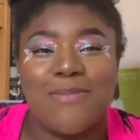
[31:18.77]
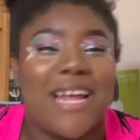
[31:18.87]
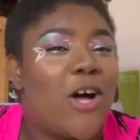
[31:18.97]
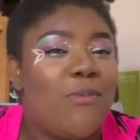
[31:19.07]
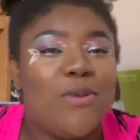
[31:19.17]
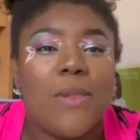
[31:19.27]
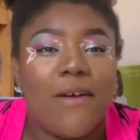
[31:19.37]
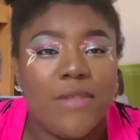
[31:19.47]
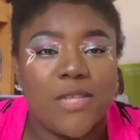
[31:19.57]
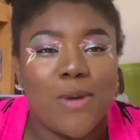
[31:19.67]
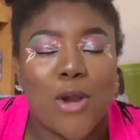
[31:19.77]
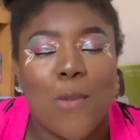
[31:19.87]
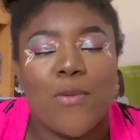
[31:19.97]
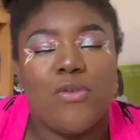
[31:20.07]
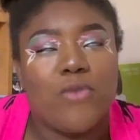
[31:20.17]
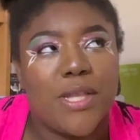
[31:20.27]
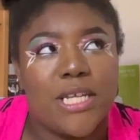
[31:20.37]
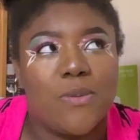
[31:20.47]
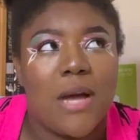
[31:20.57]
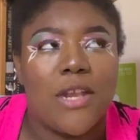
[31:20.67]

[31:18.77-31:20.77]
But I hope you love this one, hope you enjoyed this one,